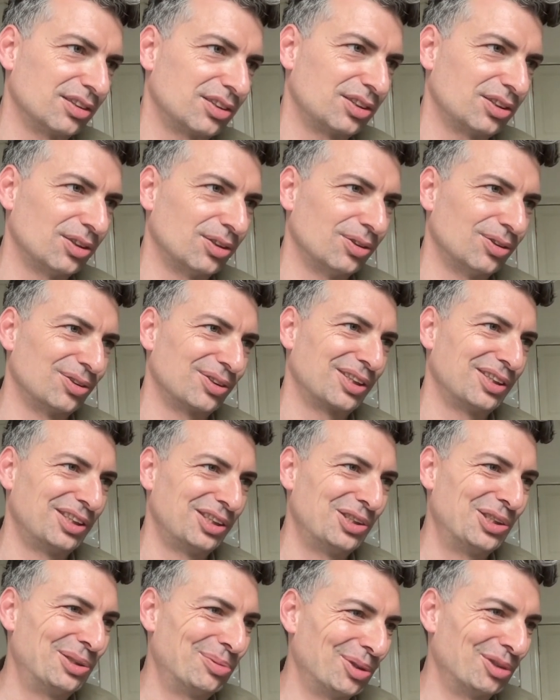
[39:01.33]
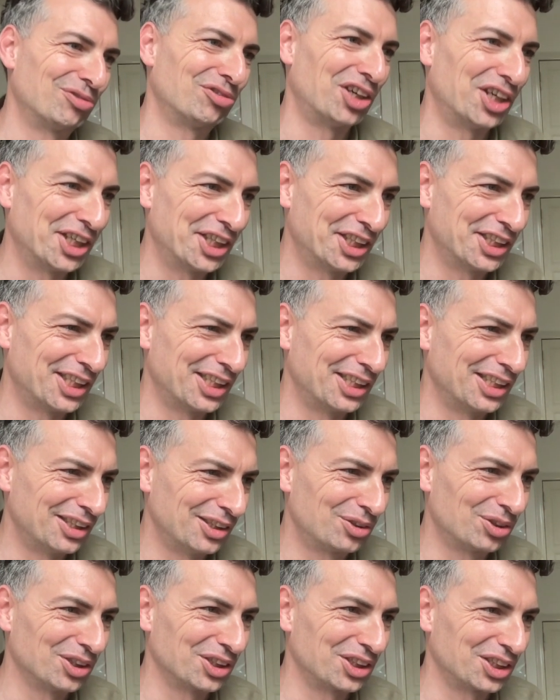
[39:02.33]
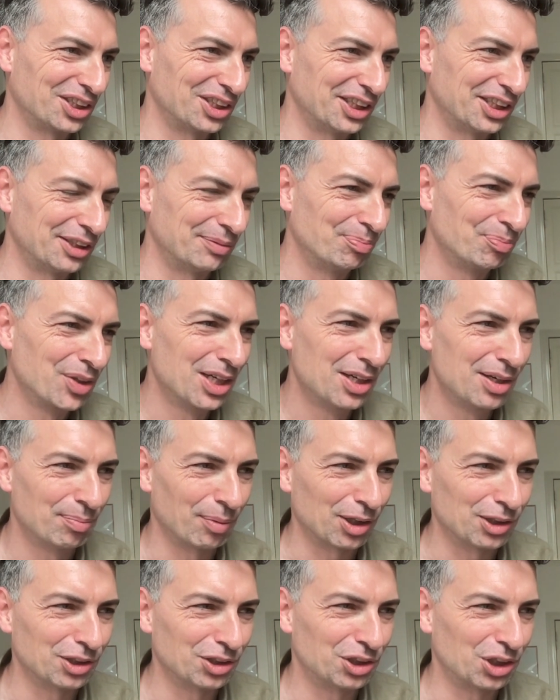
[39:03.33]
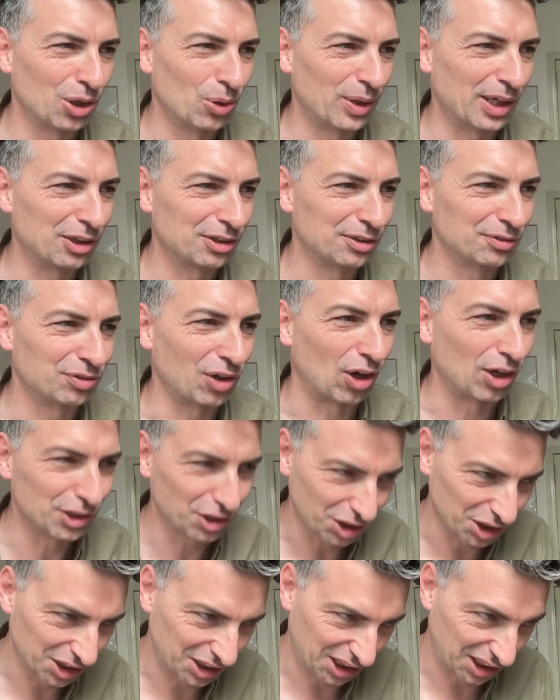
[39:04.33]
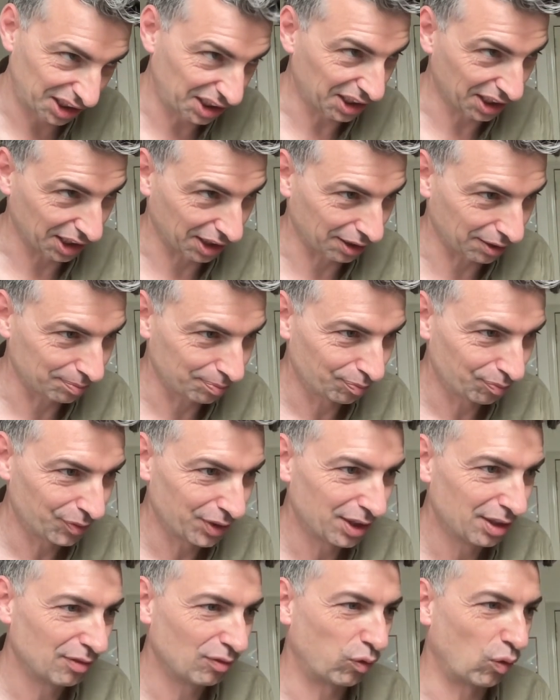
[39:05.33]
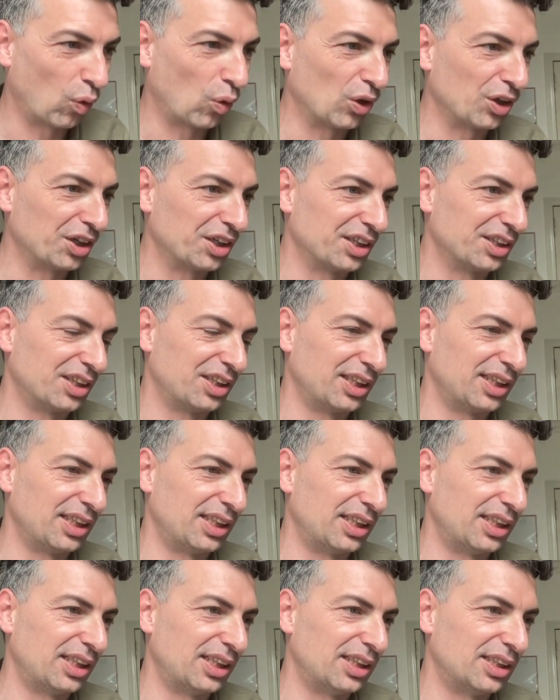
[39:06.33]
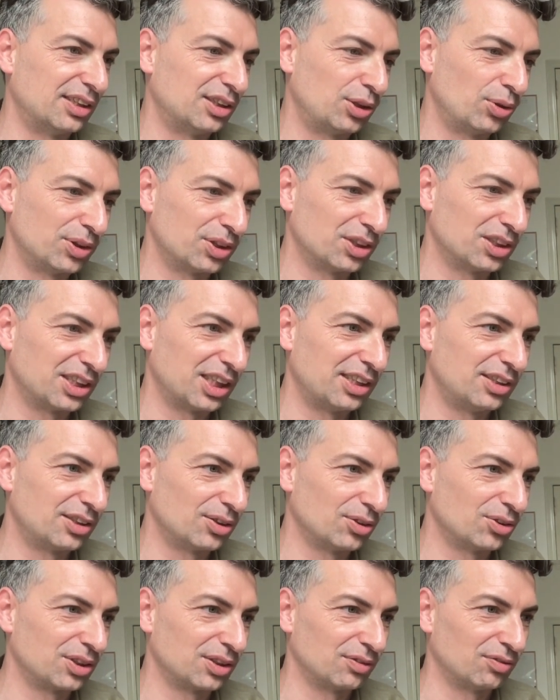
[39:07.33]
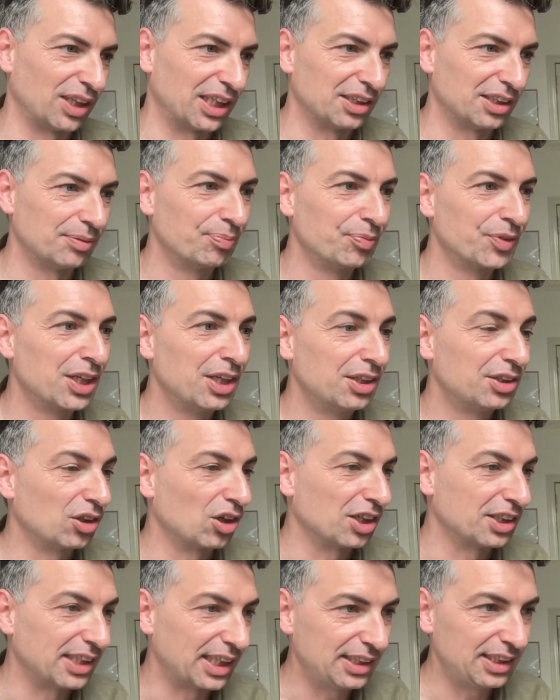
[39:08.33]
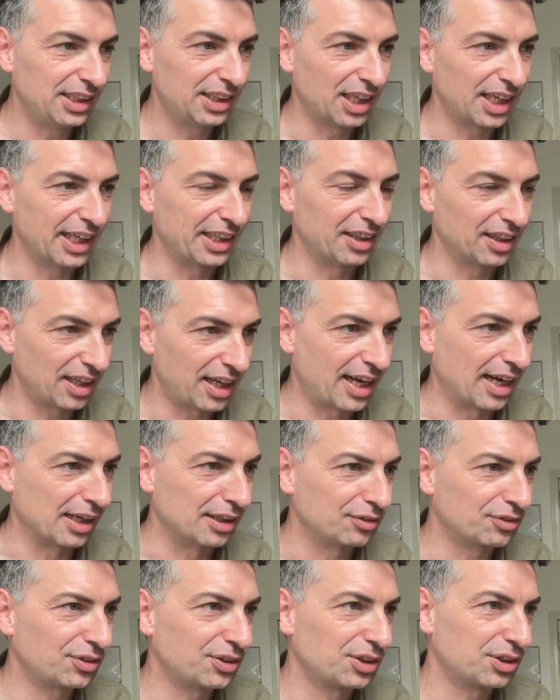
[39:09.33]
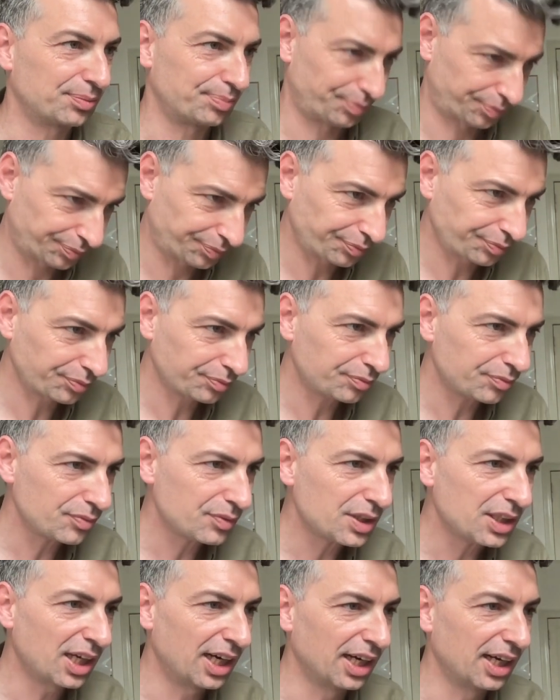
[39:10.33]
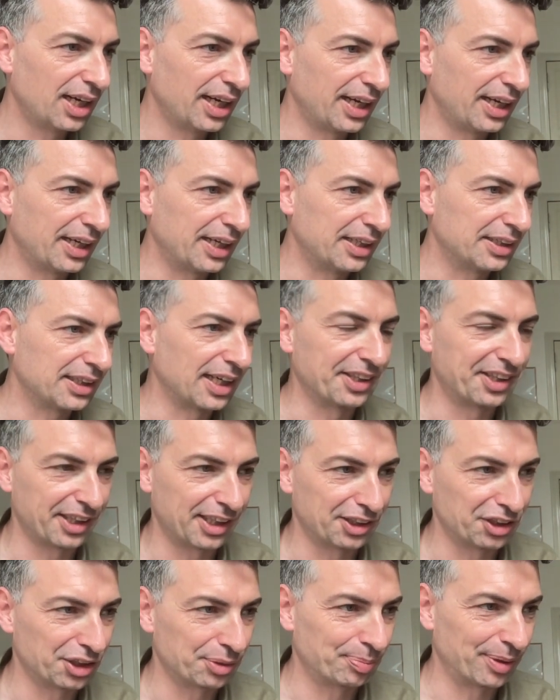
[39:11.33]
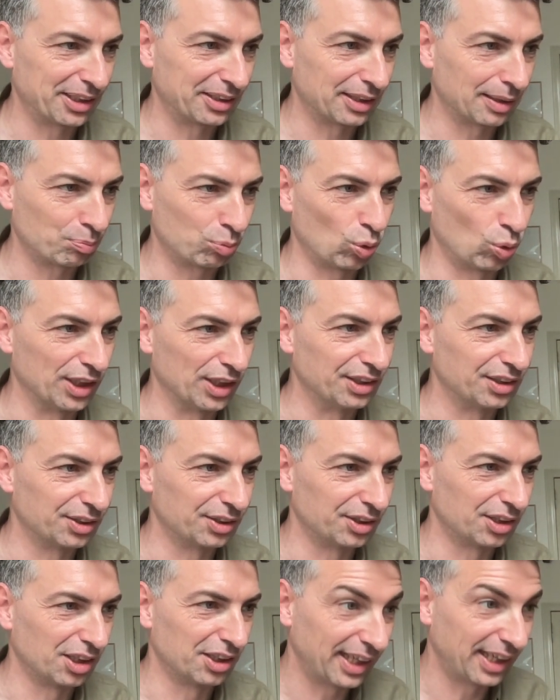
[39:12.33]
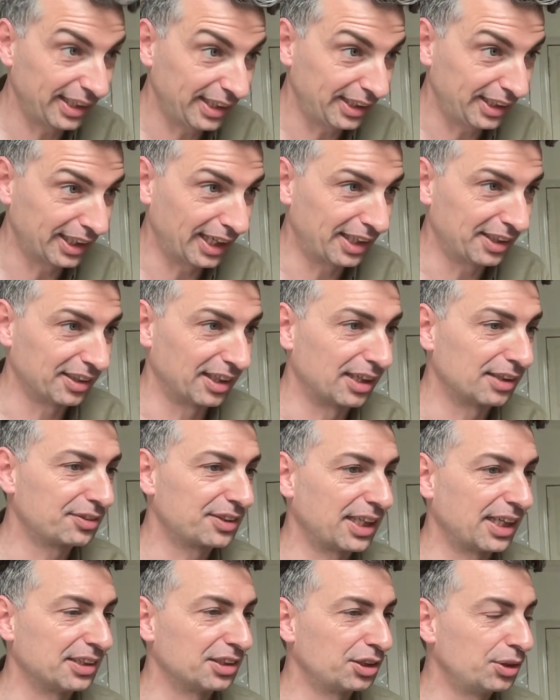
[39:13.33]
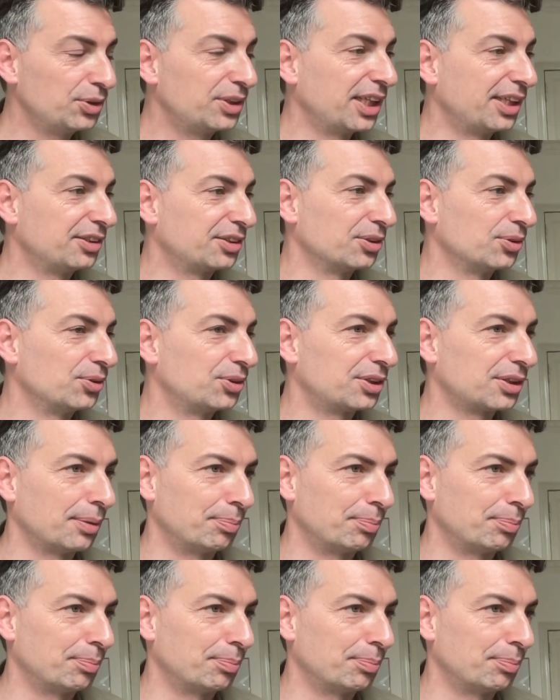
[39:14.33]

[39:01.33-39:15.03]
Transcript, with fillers: So continuing to be fun and interesting. Martin Joe out of Argentina for the two hundred Tezos event. There are ninety-nine left, and I think I just picked up one. So there are ninety-eight left at two Tezos